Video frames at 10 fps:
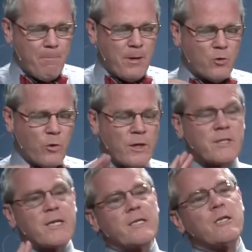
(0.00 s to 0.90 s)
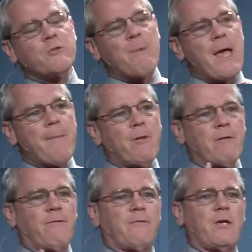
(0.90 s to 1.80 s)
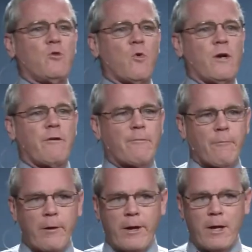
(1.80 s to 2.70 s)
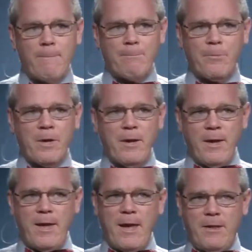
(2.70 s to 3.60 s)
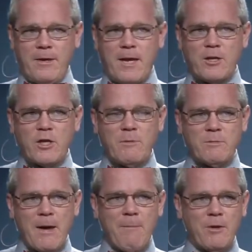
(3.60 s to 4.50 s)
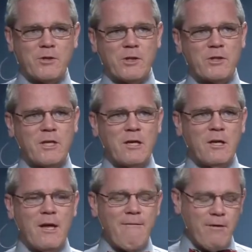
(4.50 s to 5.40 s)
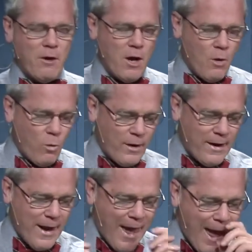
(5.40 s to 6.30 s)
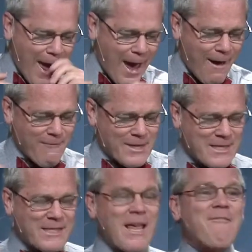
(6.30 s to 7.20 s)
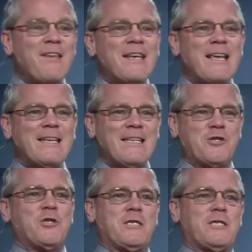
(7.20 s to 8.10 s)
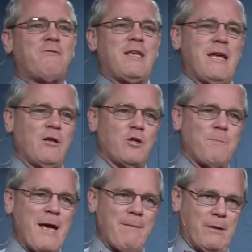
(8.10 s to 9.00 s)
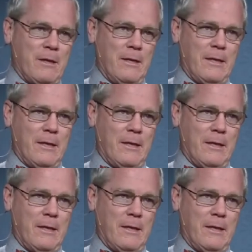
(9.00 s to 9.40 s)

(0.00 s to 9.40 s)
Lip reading: between Tyndale's Bible in 1523 and the King James Bible of 1611, we're going to have 7 editions of the English Bible